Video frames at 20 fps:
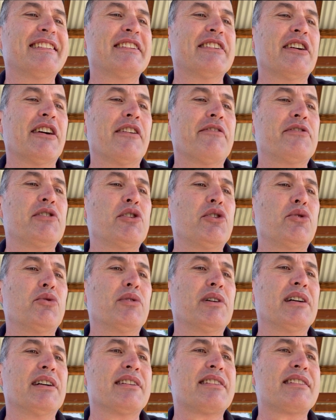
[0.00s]
A
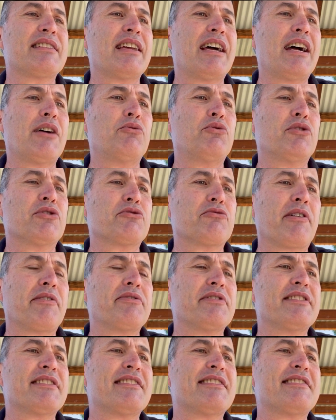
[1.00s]
few Star Wars
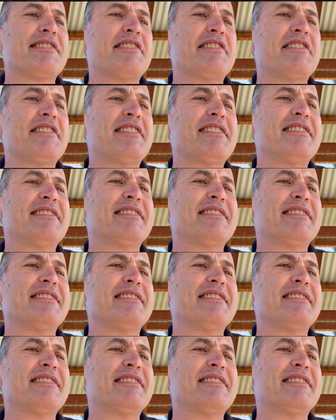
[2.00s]
references there.